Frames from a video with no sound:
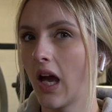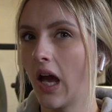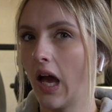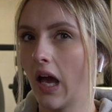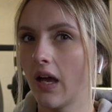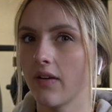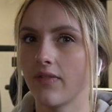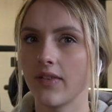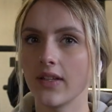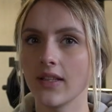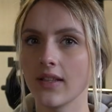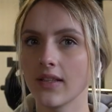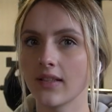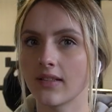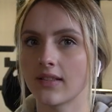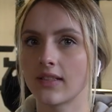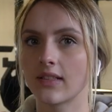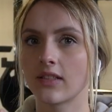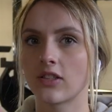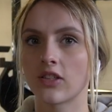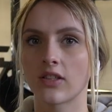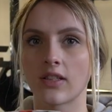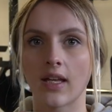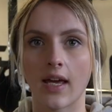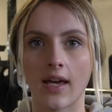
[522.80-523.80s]
I think this
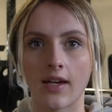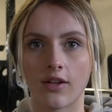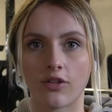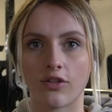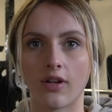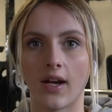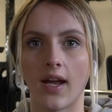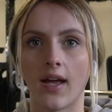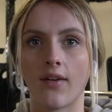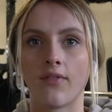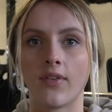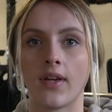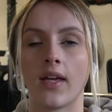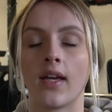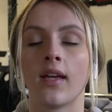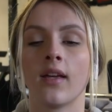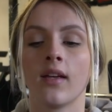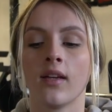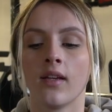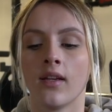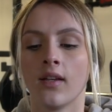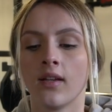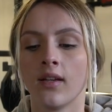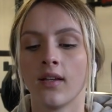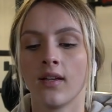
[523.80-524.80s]
is just extra heavy.
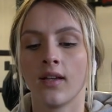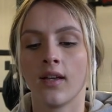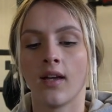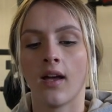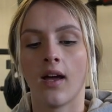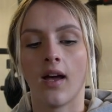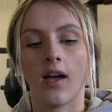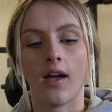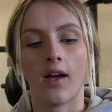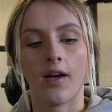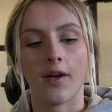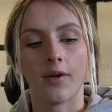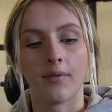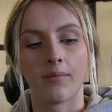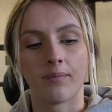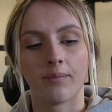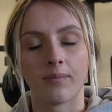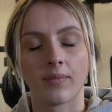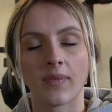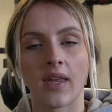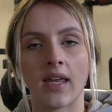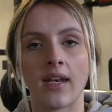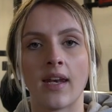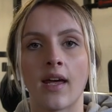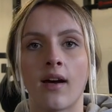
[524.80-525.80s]

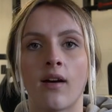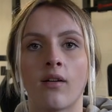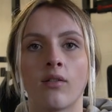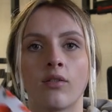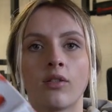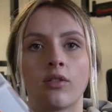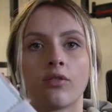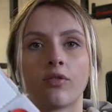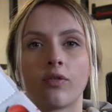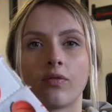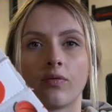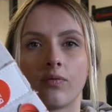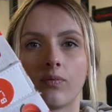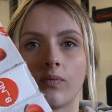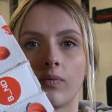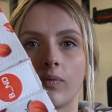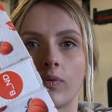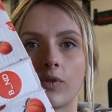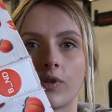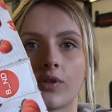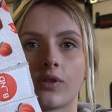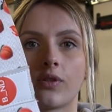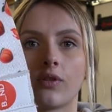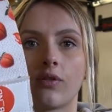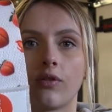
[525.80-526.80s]
They're now
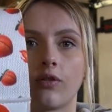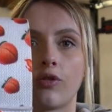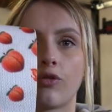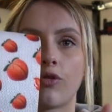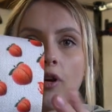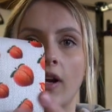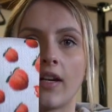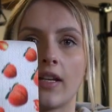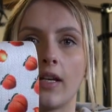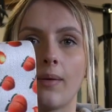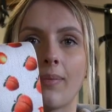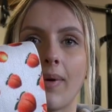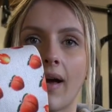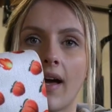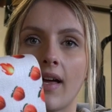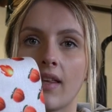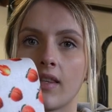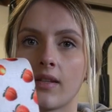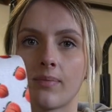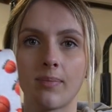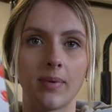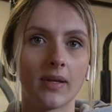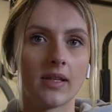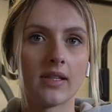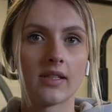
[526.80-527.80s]
shreddy
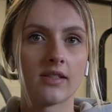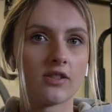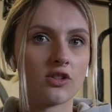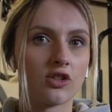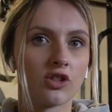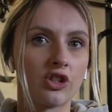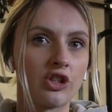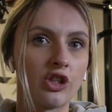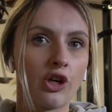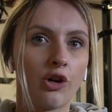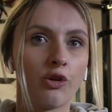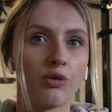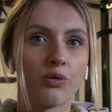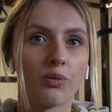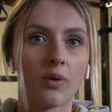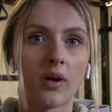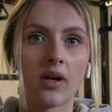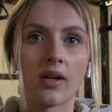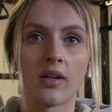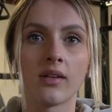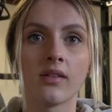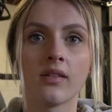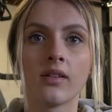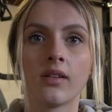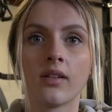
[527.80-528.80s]
bands, but this is just an old
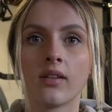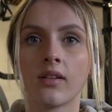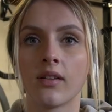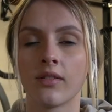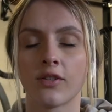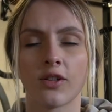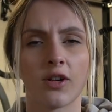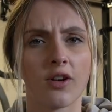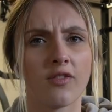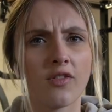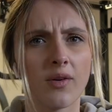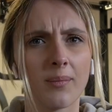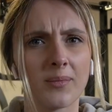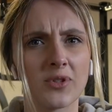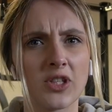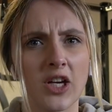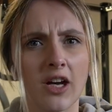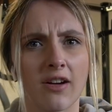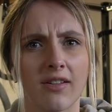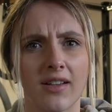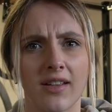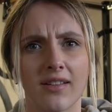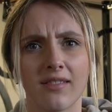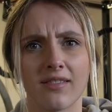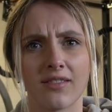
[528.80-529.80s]
one. Sorry if I'm
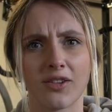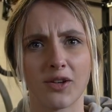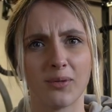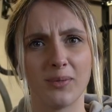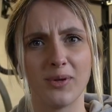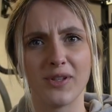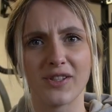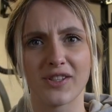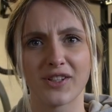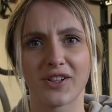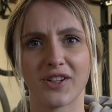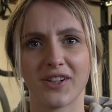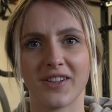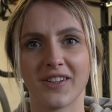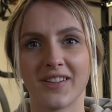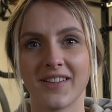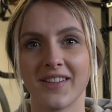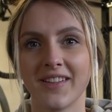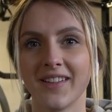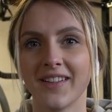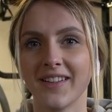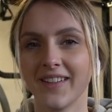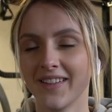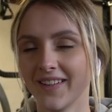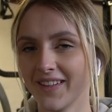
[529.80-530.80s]
shouting, got music on.
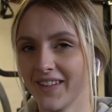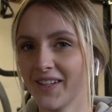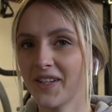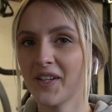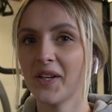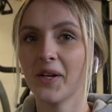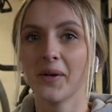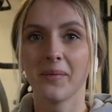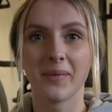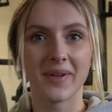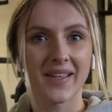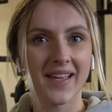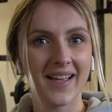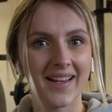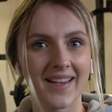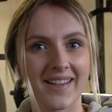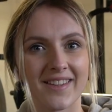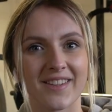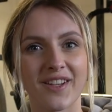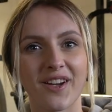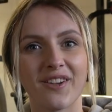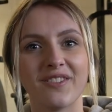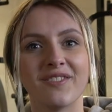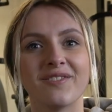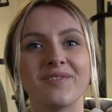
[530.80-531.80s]
But yeah,
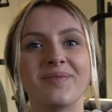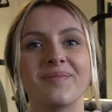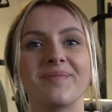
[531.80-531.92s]
let's go.